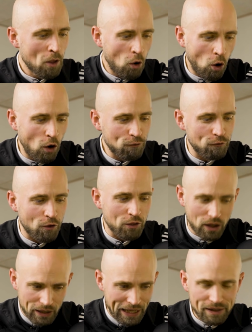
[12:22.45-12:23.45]
of
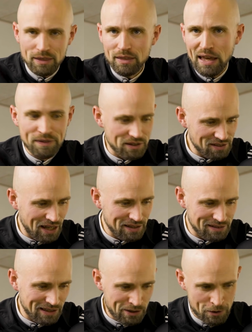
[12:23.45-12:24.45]
the length and the
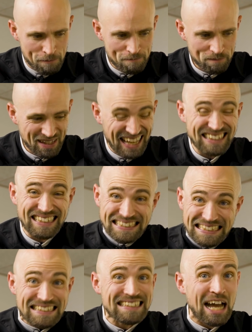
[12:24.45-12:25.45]
sizing here. At
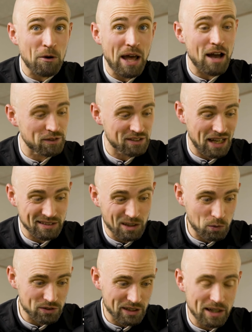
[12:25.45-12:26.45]
least down half a size, I
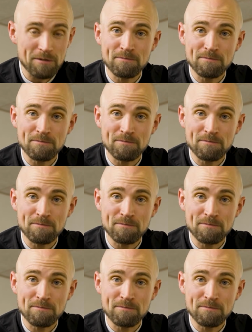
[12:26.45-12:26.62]
would say.